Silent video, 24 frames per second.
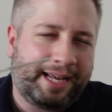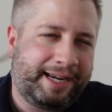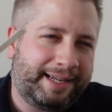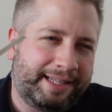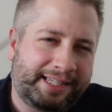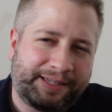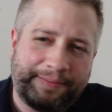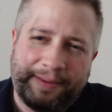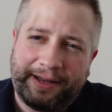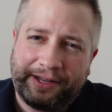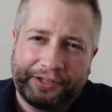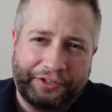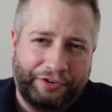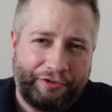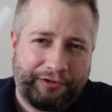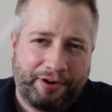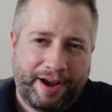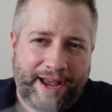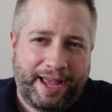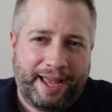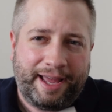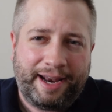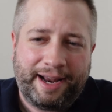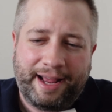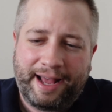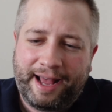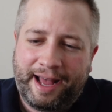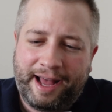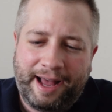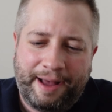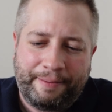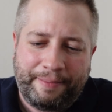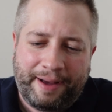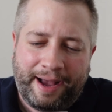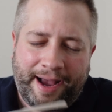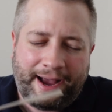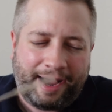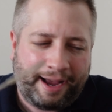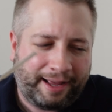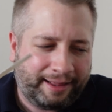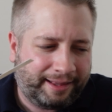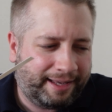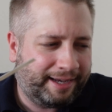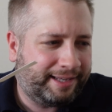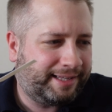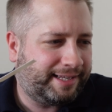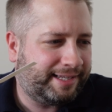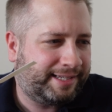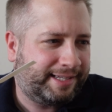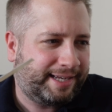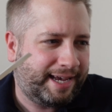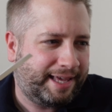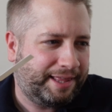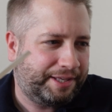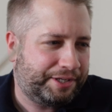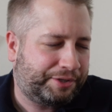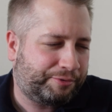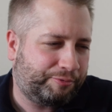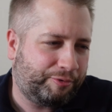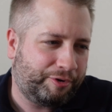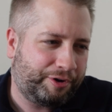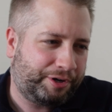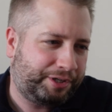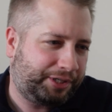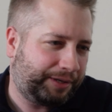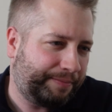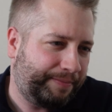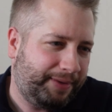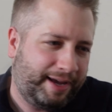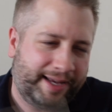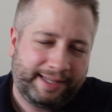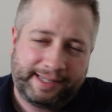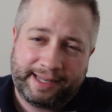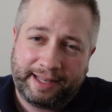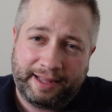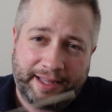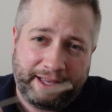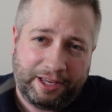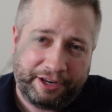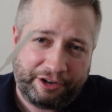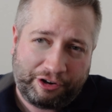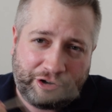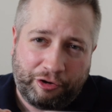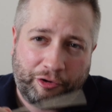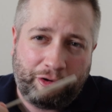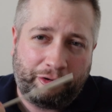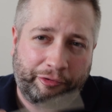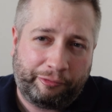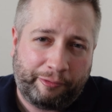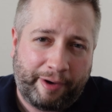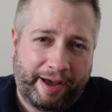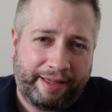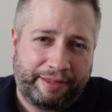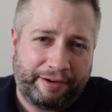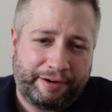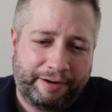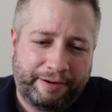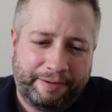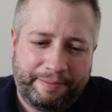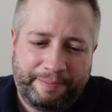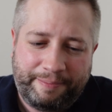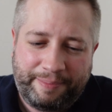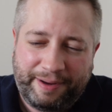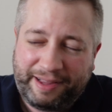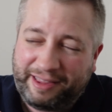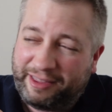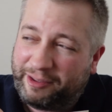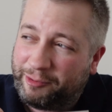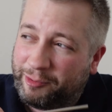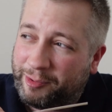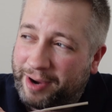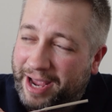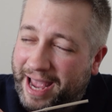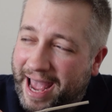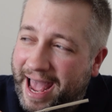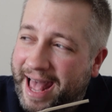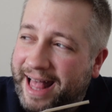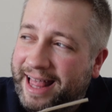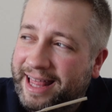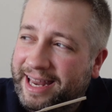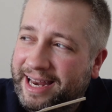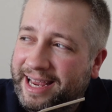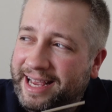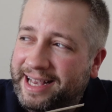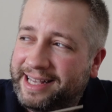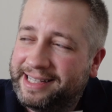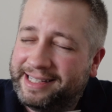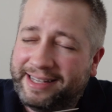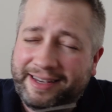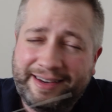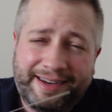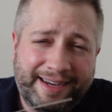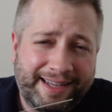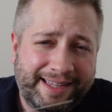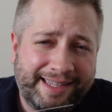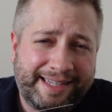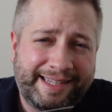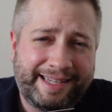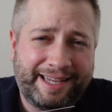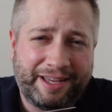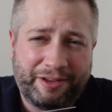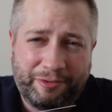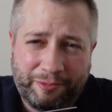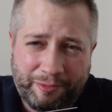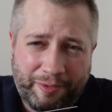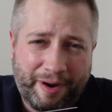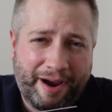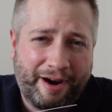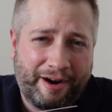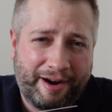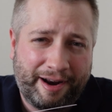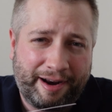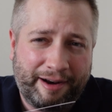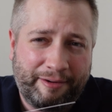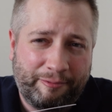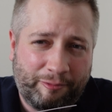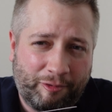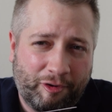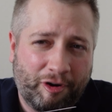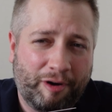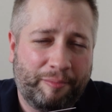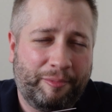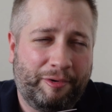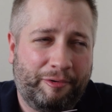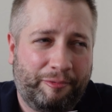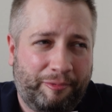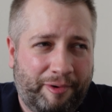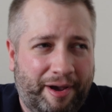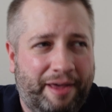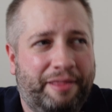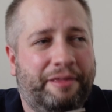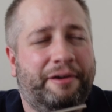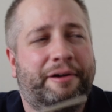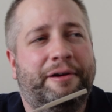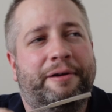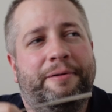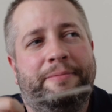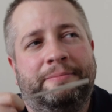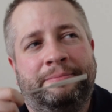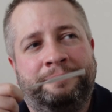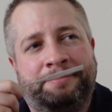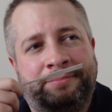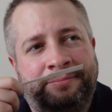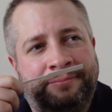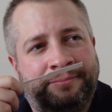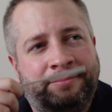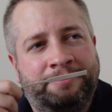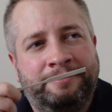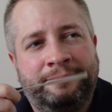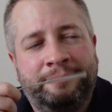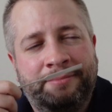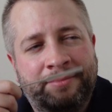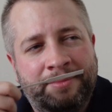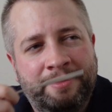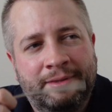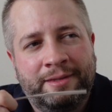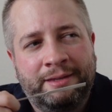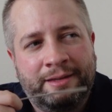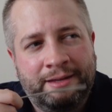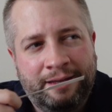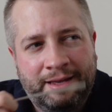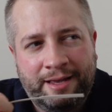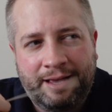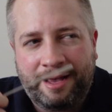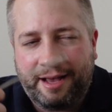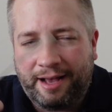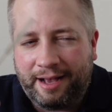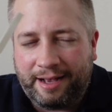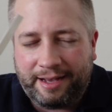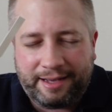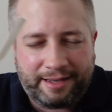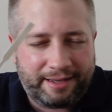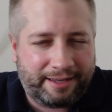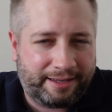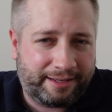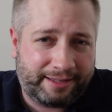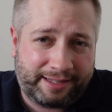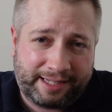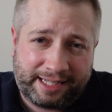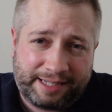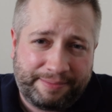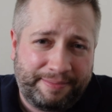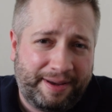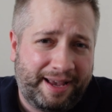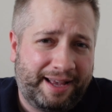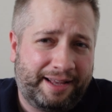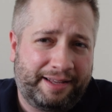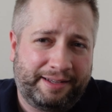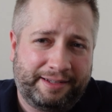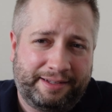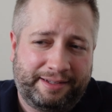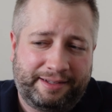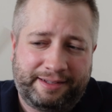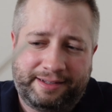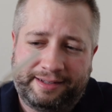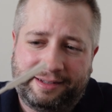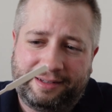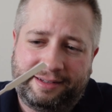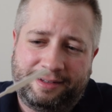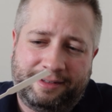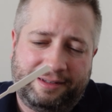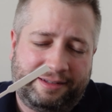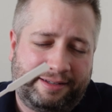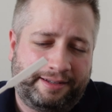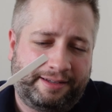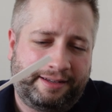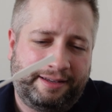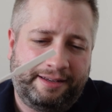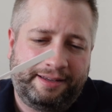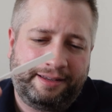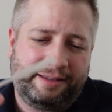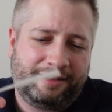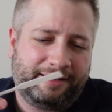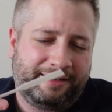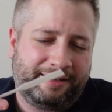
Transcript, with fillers: it smells great. Um, I, I like to say this works amazingly in cold weather, but the reality is you can still wear it in warmer weather. It smells just